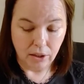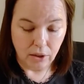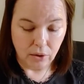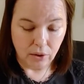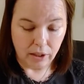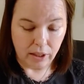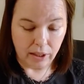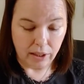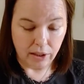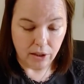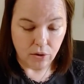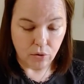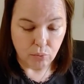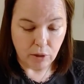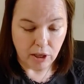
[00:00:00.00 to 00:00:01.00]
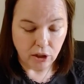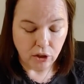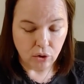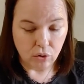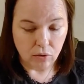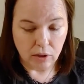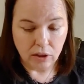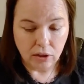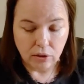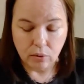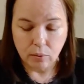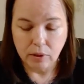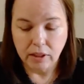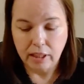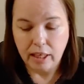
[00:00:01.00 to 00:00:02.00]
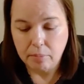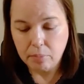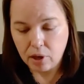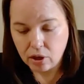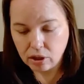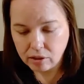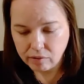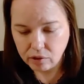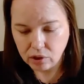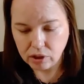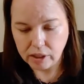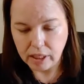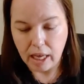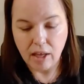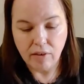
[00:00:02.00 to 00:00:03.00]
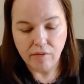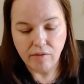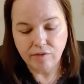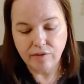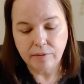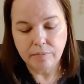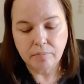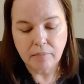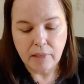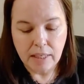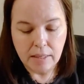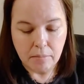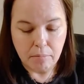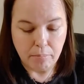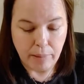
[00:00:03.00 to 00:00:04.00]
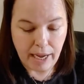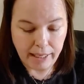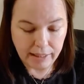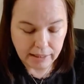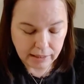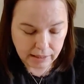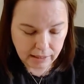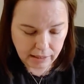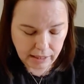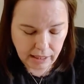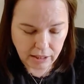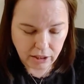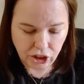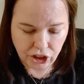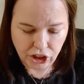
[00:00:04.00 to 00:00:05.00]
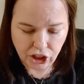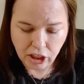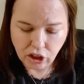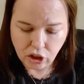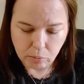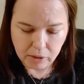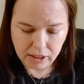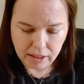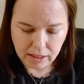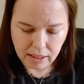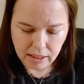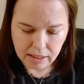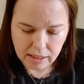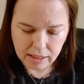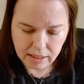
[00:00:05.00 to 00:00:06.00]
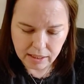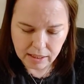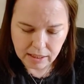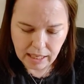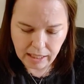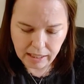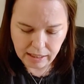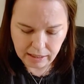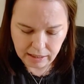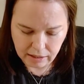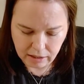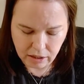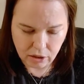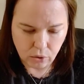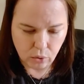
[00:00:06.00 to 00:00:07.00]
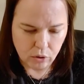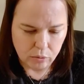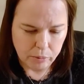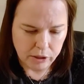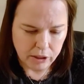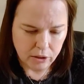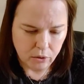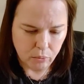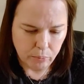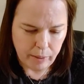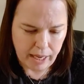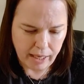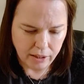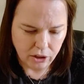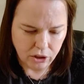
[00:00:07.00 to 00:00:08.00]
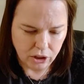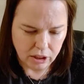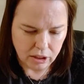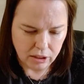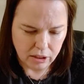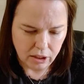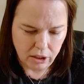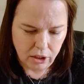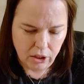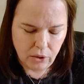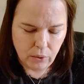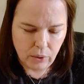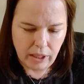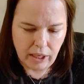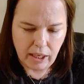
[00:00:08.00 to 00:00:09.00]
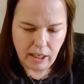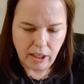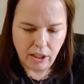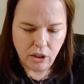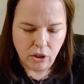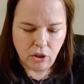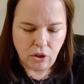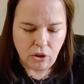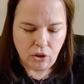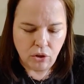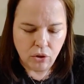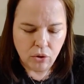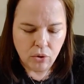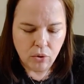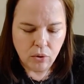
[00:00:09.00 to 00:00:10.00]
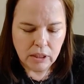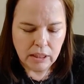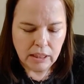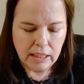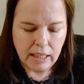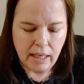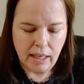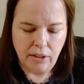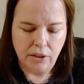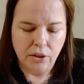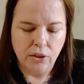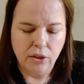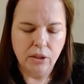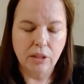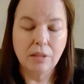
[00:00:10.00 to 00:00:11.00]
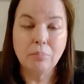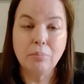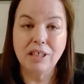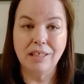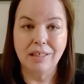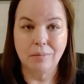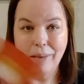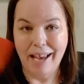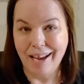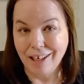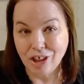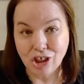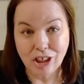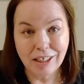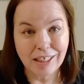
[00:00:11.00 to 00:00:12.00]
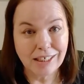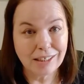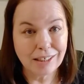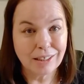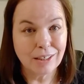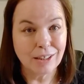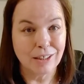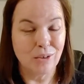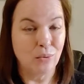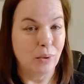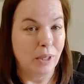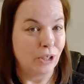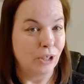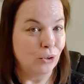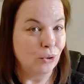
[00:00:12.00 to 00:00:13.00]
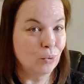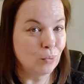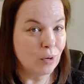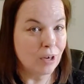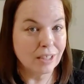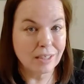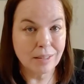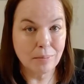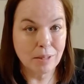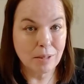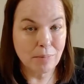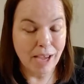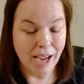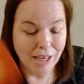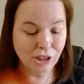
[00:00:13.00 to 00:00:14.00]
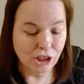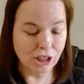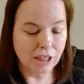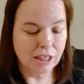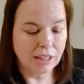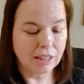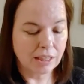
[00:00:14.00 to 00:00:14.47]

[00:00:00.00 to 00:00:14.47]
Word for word: okay? You may struggle with that part of yourself. Biases and judgment, sun in Scorpio, passion, okay? You see others being passionate the way you want to be passionate,